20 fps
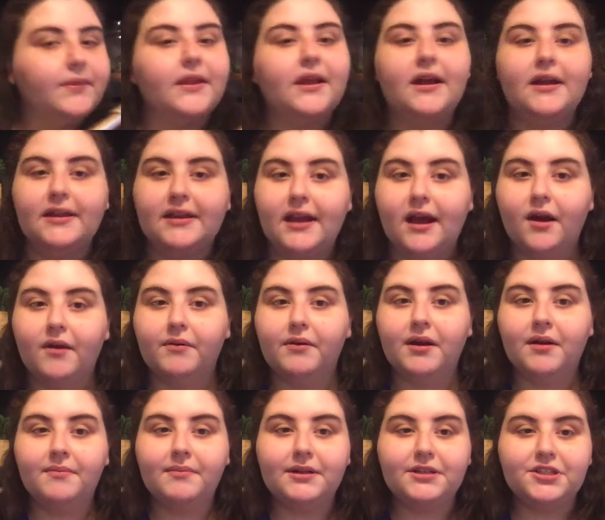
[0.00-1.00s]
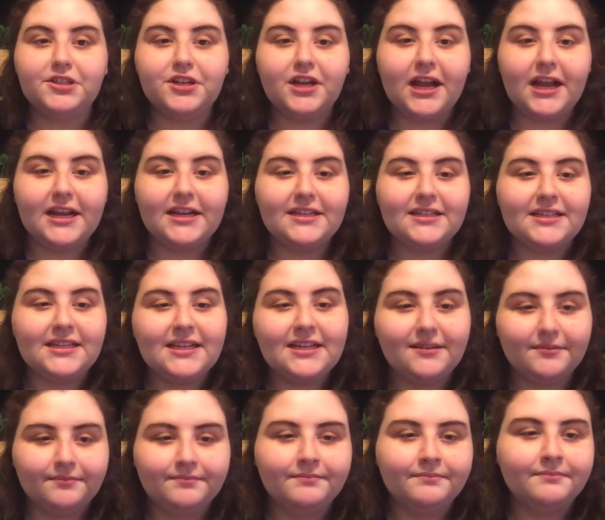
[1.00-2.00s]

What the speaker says: And now we're at measure 18.